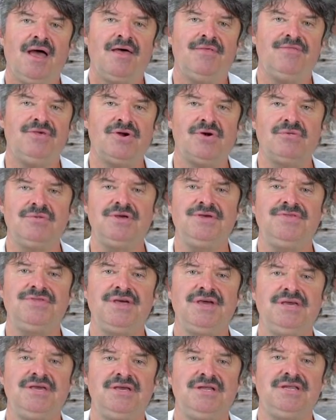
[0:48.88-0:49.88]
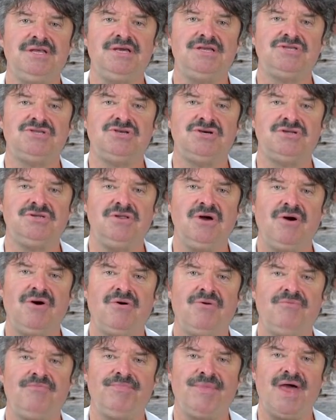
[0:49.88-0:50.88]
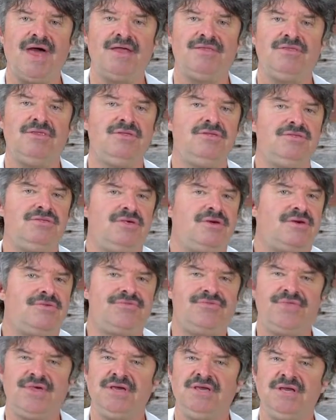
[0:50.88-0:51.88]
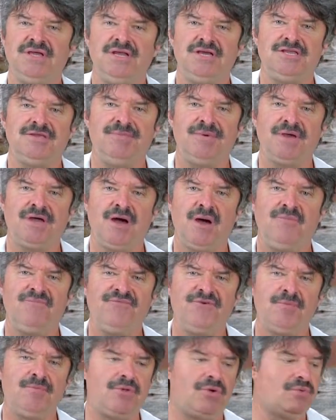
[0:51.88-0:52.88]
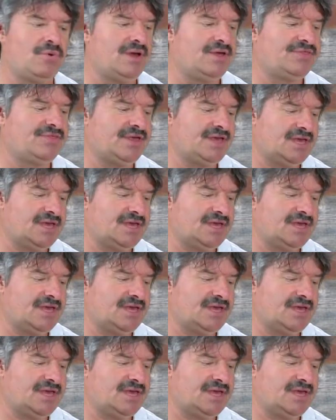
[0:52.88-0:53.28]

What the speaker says: The only thing you need to know, and the thing you need to be comfortable with,